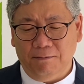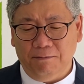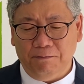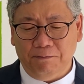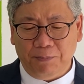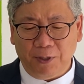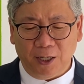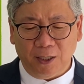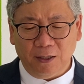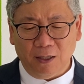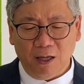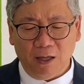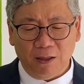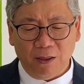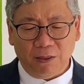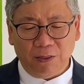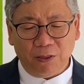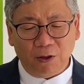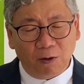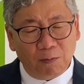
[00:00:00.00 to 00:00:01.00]
But
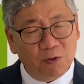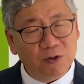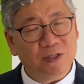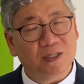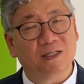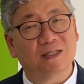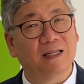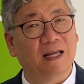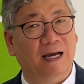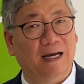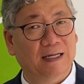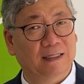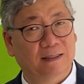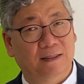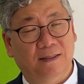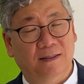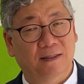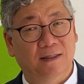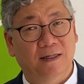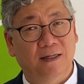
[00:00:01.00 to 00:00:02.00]

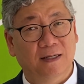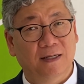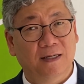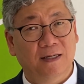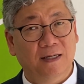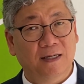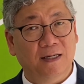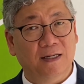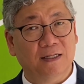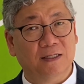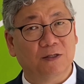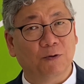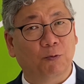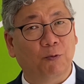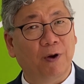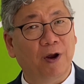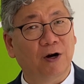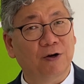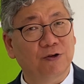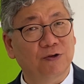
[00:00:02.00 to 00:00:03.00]
thermostat is the
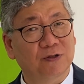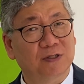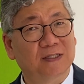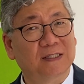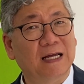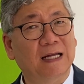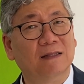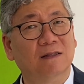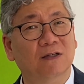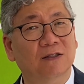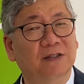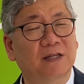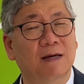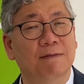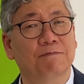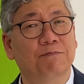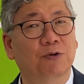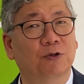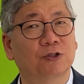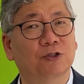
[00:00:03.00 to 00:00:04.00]
where you set the
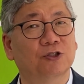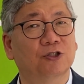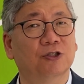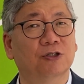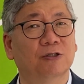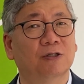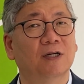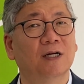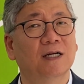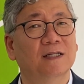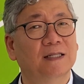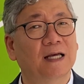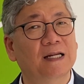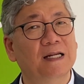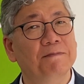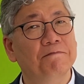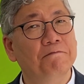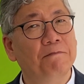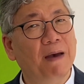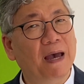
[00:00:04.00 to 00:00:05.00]
temperature that
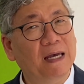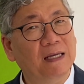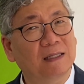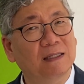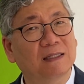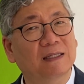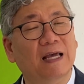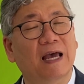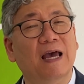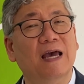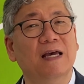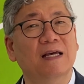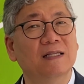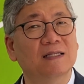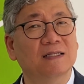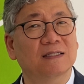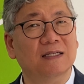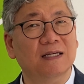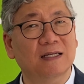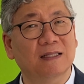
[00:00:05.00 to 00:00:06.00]
it
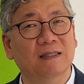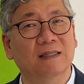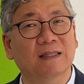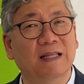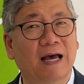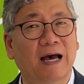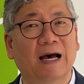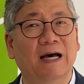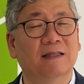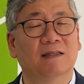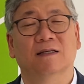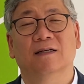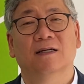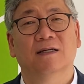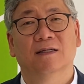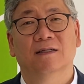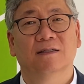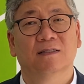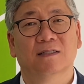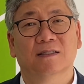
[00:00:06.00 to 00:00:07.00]
maintains in
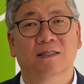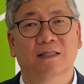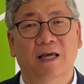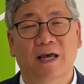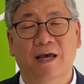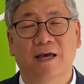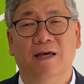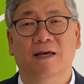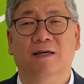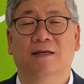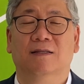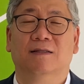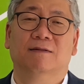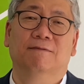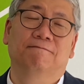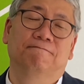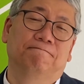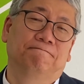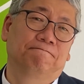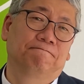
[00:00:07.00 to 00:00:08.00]
that state.
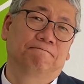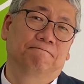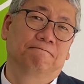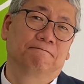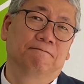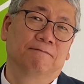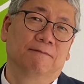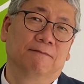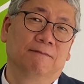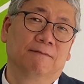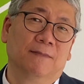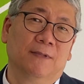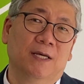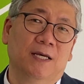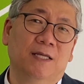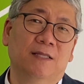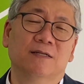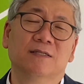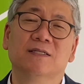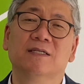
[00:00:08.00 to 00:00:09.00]

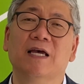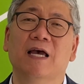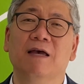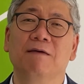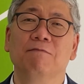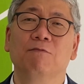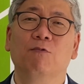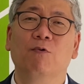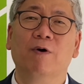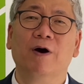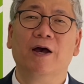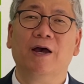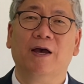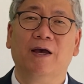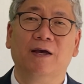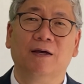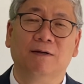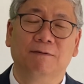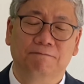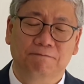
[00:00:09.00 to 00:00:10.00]
In the same
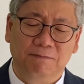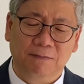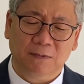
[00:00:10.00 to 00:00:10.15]
way,